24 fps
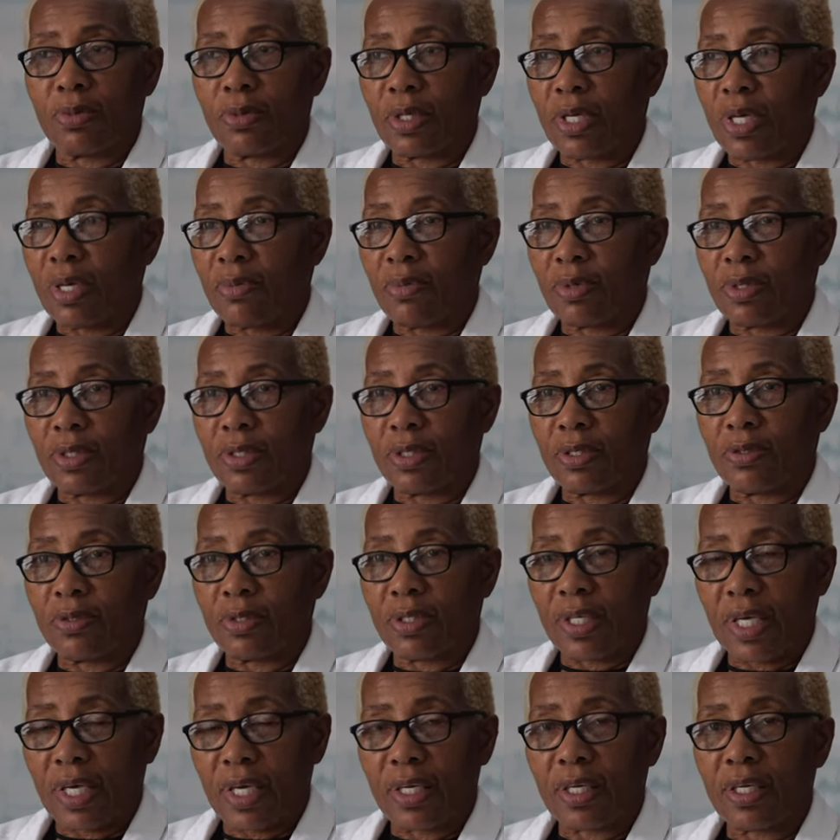able to
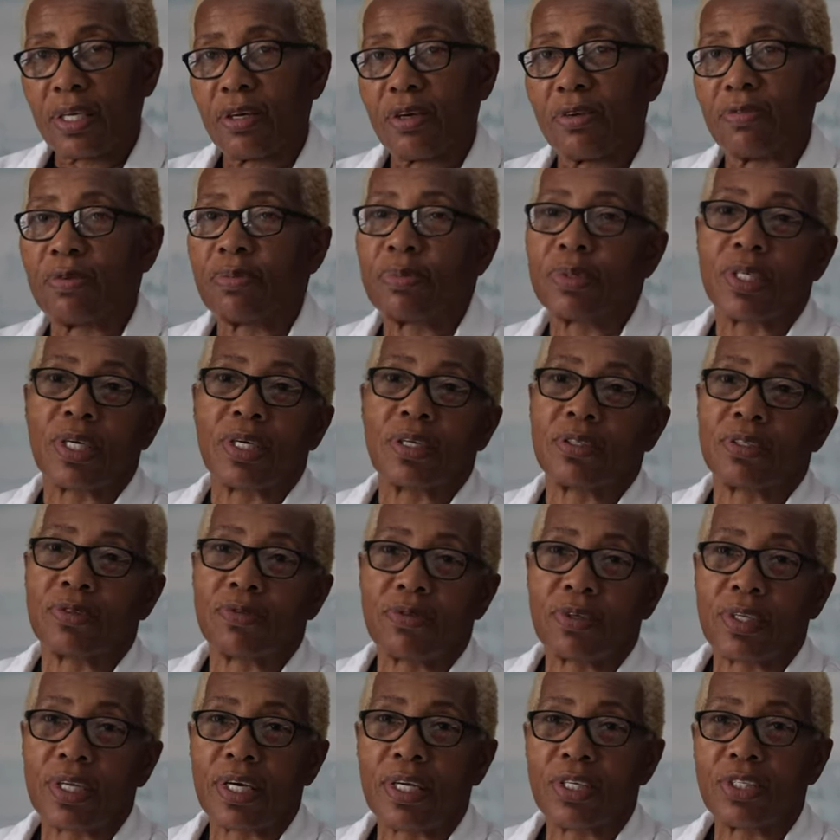take care of himself
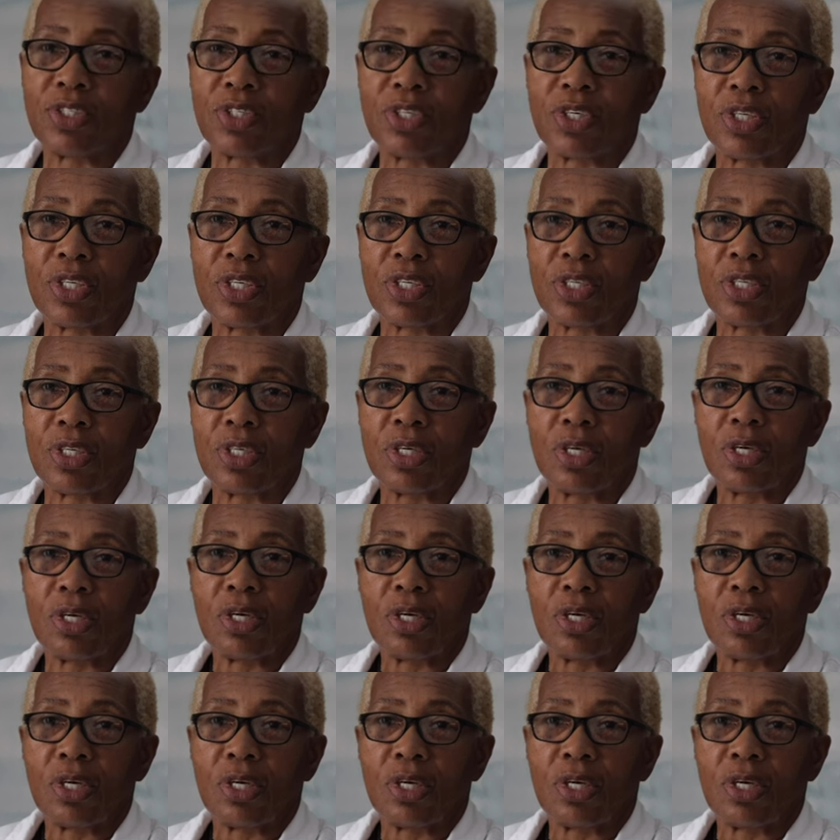financially,